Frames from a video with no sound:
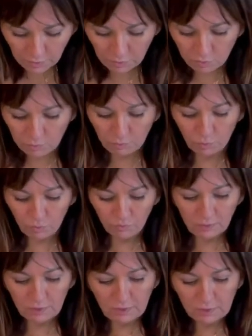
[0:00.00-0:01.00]
to remove
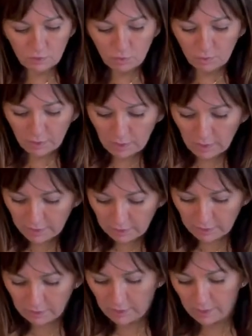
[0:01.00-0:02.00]
these so that I
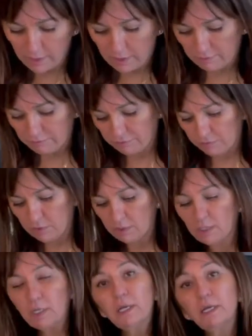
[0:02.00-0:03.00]
can have
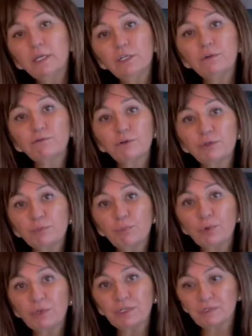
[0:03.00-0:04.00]
a different
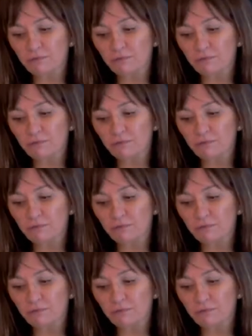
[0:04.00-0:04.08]
point of